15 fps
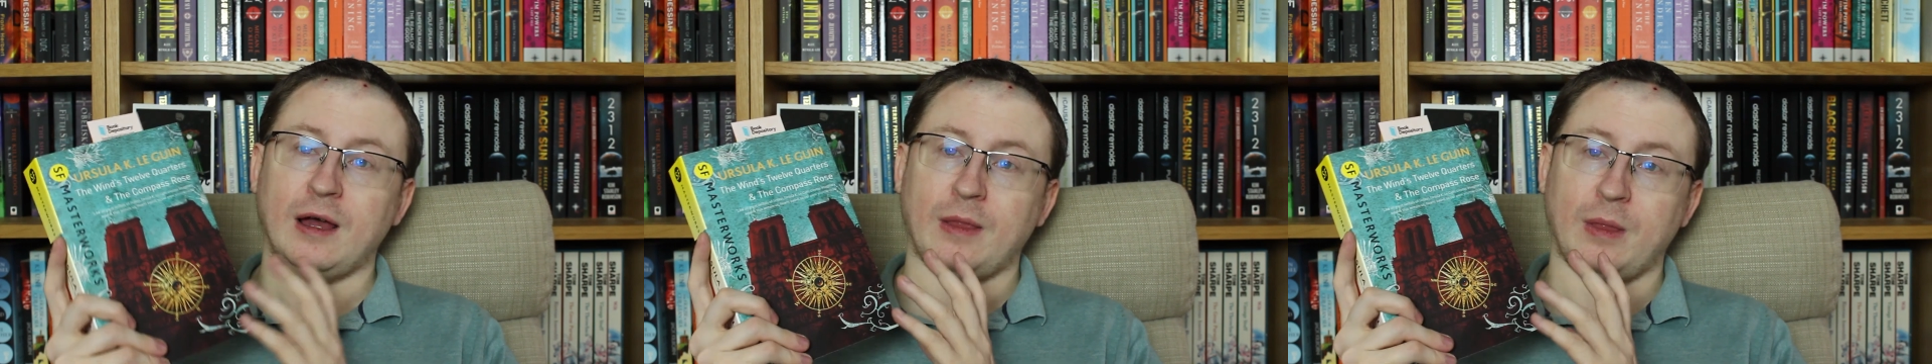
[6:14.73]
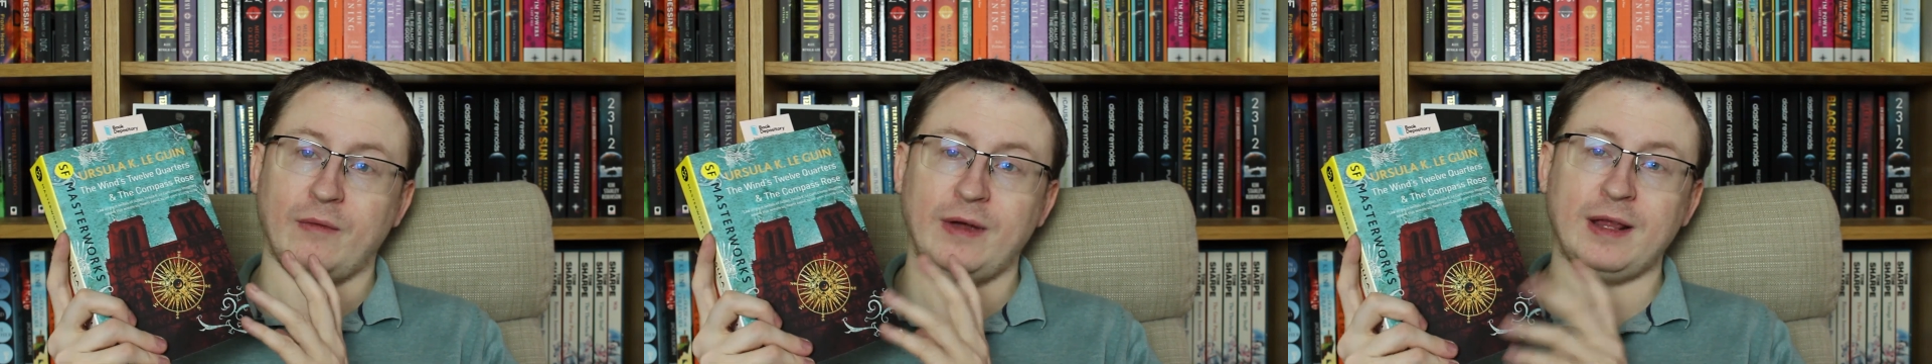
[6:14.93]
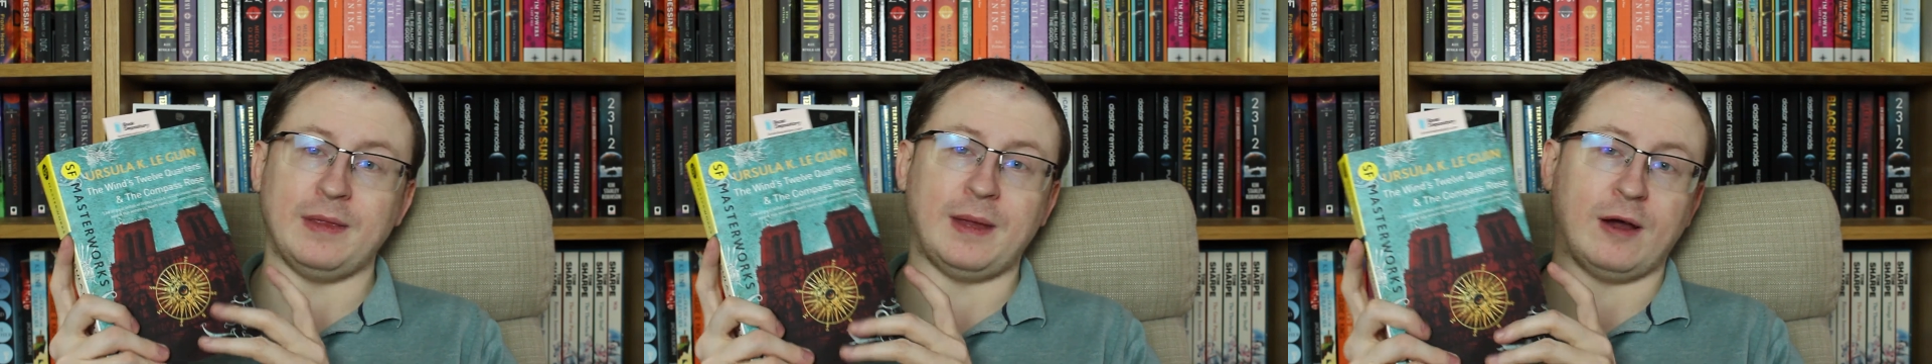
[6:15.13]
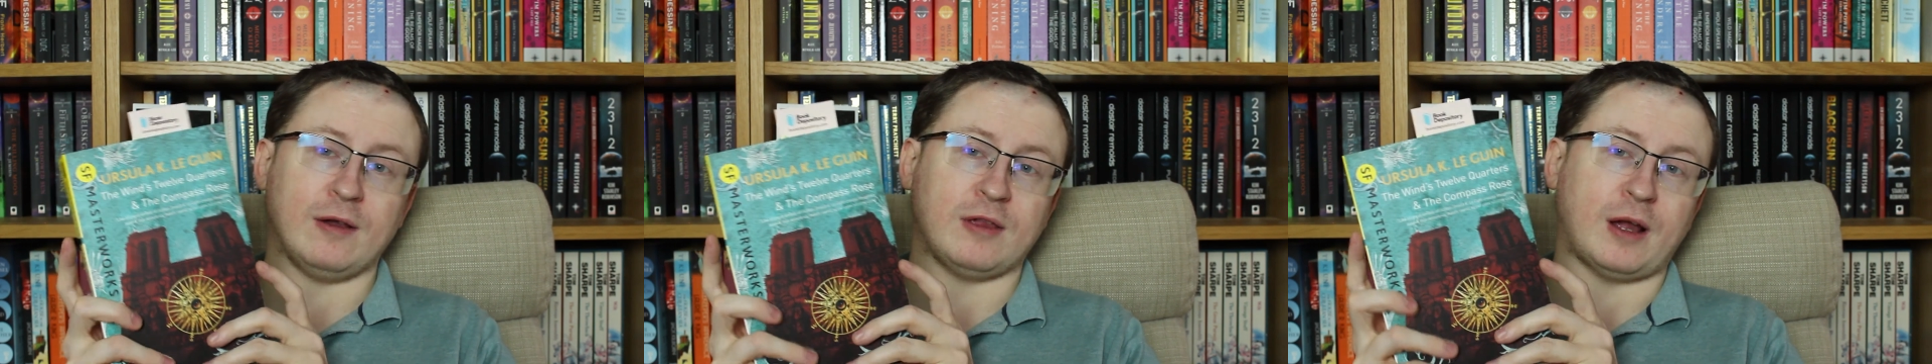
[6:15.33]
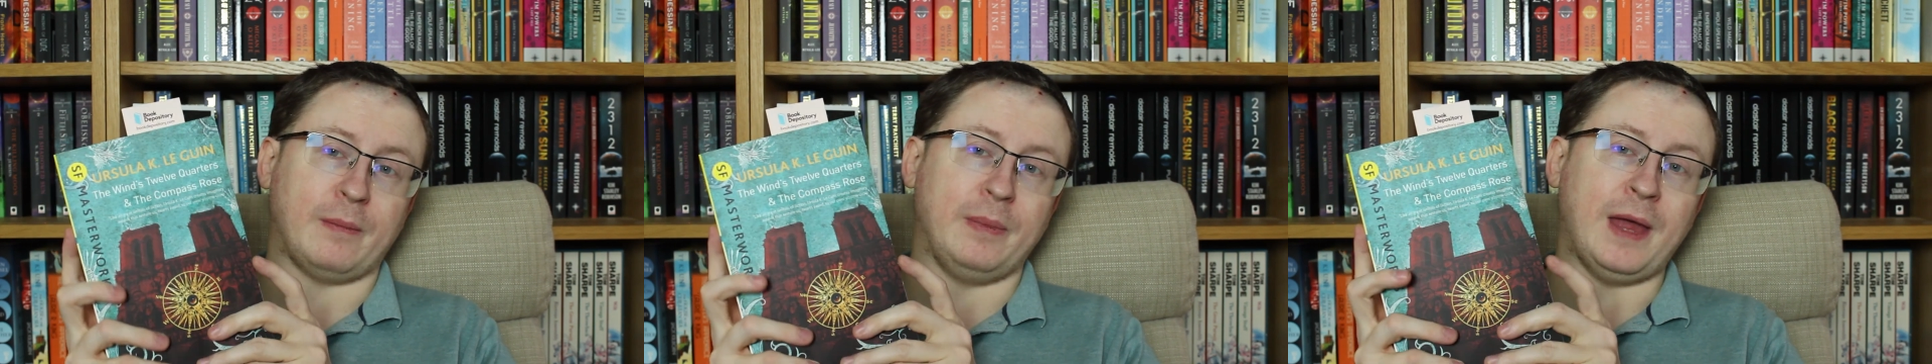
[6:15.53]
The reason that I
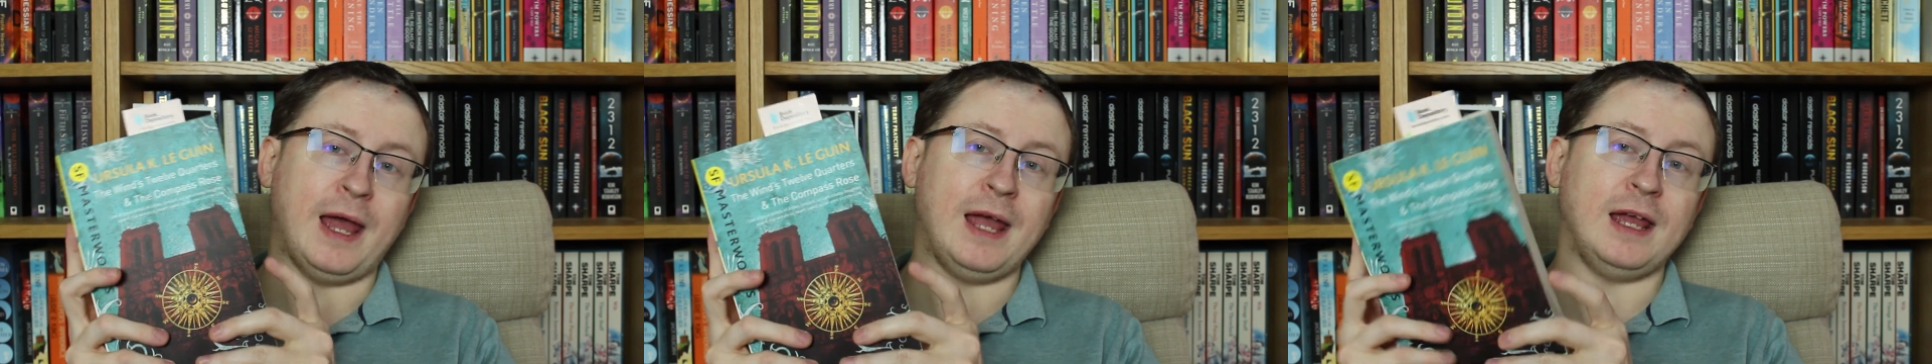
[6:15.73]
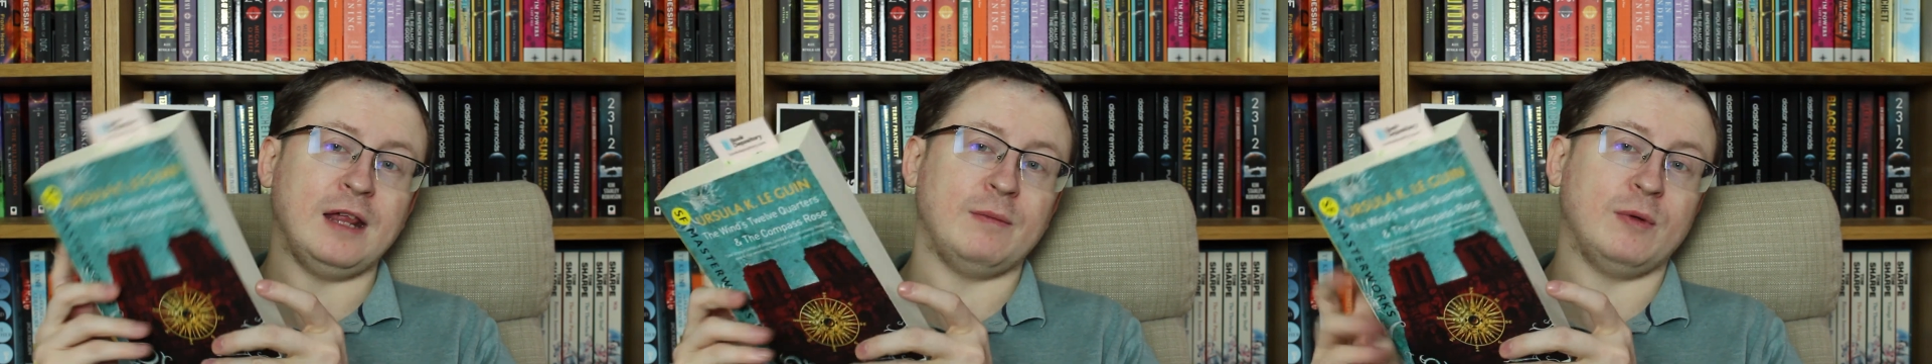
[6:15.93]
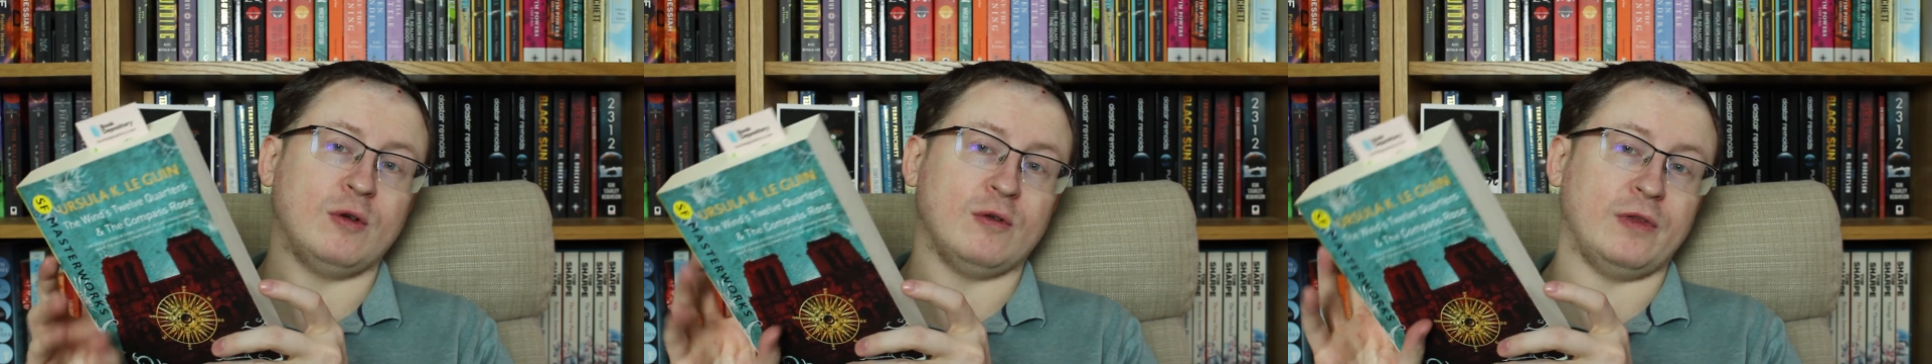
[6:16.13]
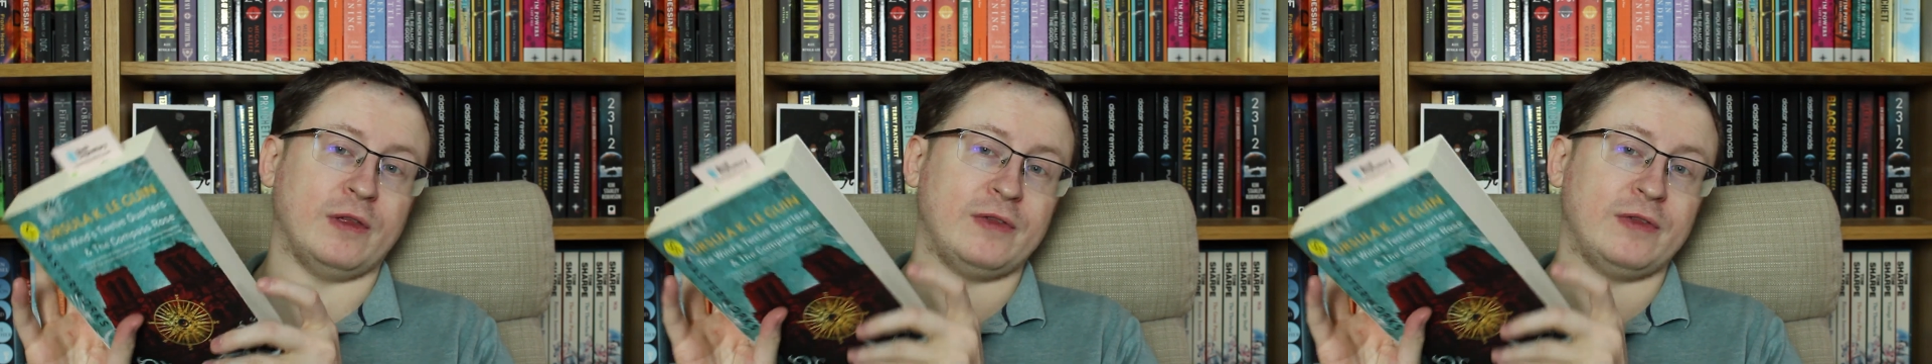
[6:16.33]
stopped there is because the